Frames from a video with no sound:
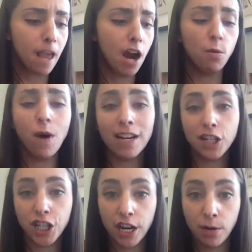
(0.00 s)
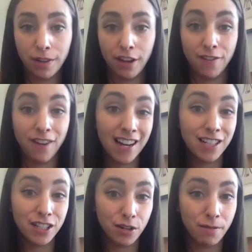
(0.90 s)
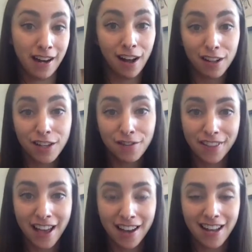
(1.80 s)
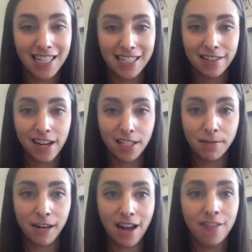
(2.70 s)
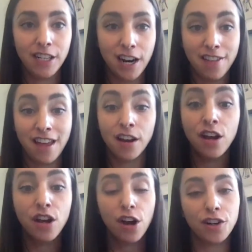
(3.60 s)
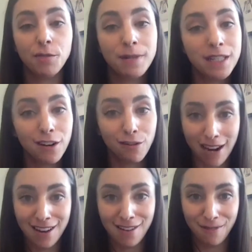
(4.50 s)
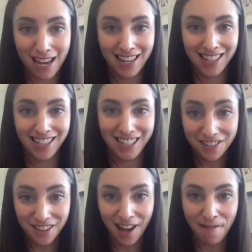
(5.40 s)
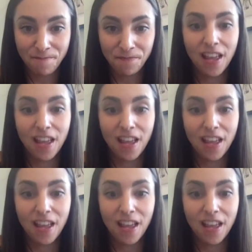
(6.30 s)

want to share it with their friends who might also fit that ideal customer avatar, then a group is a great way to do that.